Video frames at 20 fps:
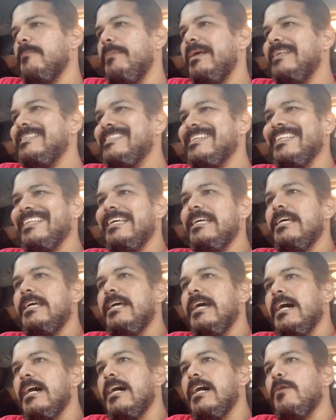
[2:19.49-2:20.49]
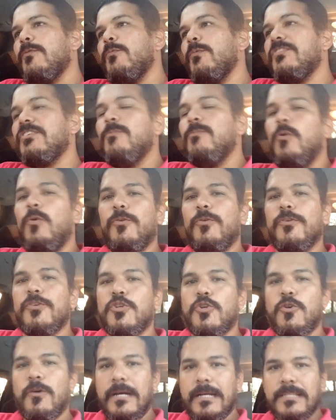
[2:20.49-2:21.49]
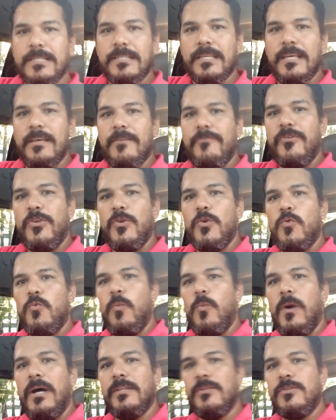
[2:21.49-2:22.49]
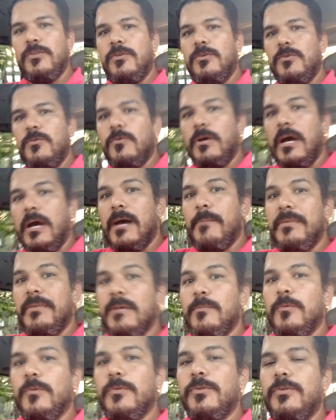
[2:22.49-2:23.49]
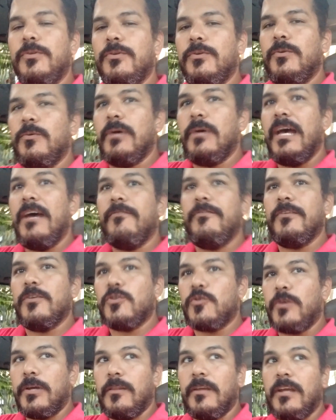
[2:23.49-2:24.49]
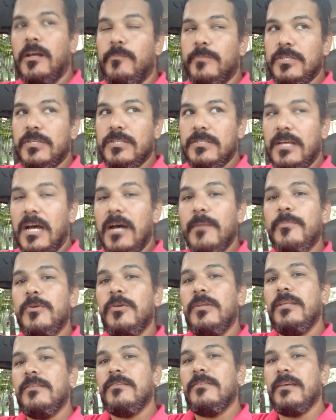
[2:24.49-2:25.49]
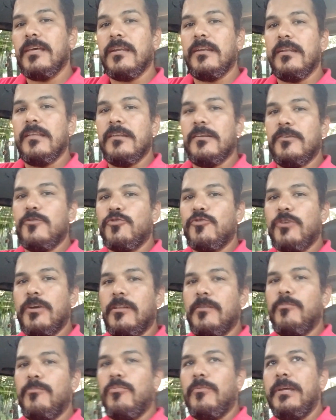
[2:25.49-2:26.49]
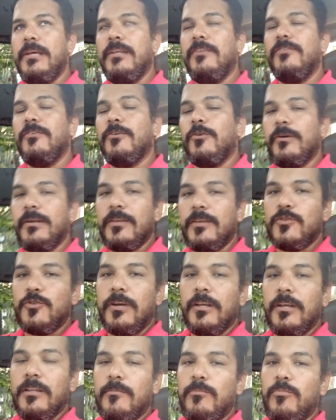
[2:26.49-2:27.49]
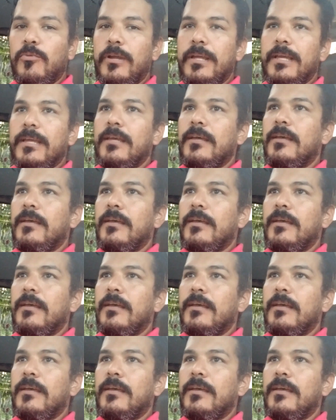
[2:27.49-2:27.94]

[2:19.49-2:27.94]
Basically, with some older trucks, if you want to be able to have the trailer help you stop, you need to get an integrated trailer brake,